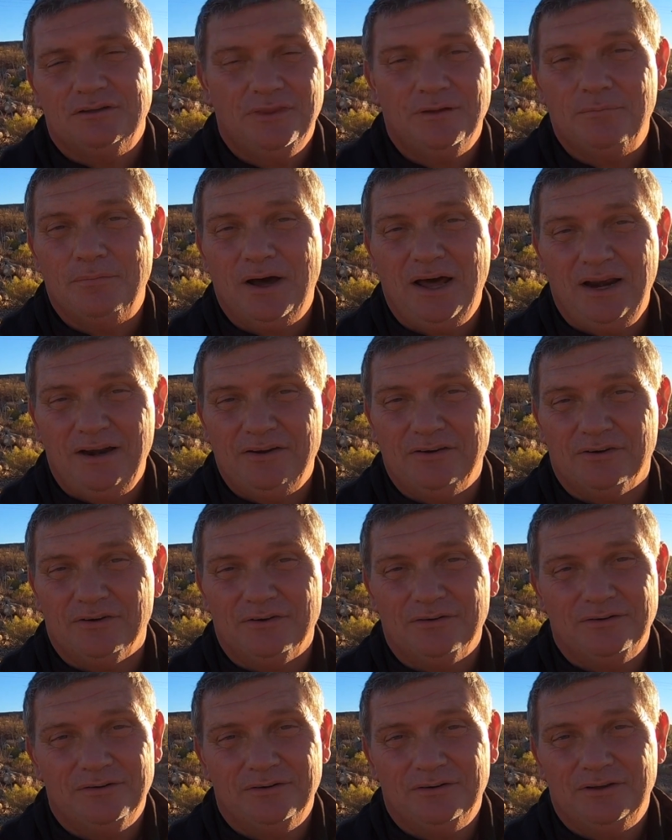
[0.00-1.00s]
The
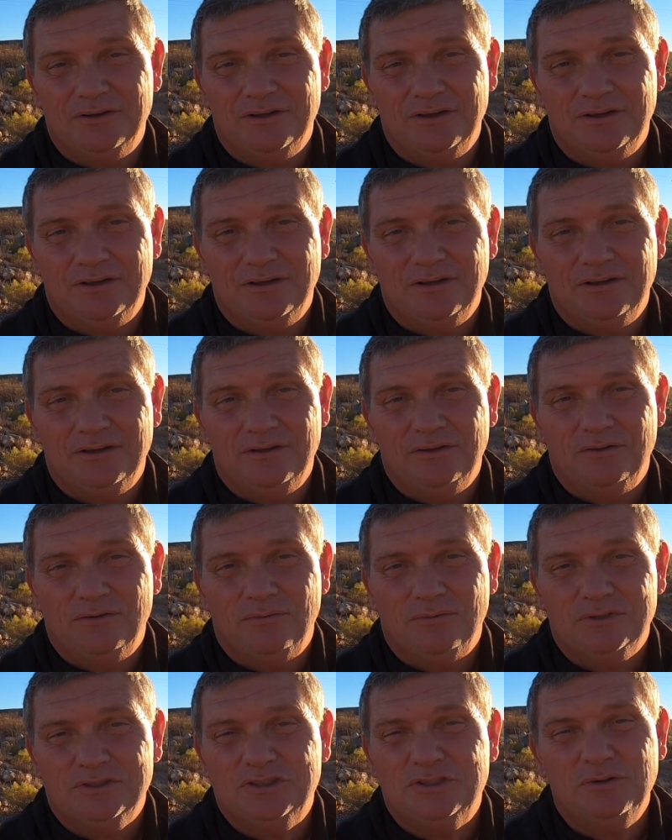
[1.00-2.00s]
monitor
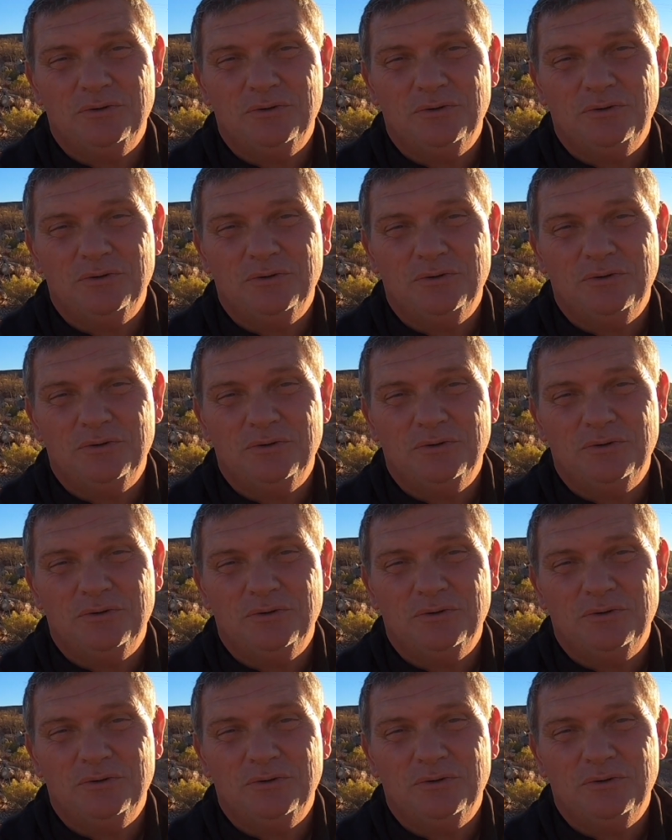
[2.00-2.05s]
was